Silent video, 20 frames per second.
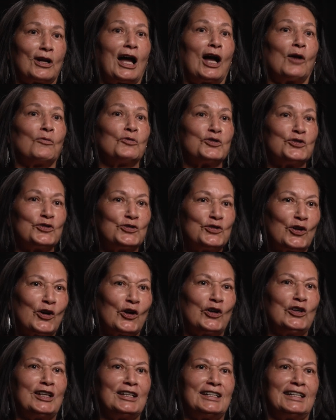I was
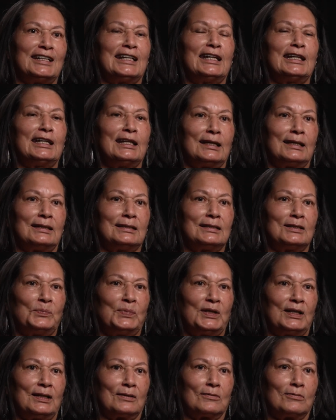starting to get into
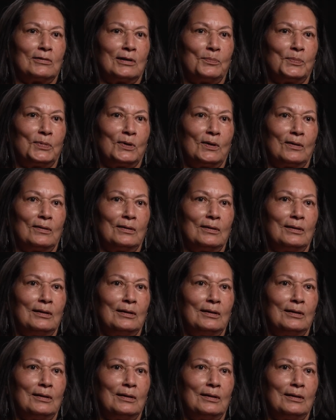being O-Gah-Pah.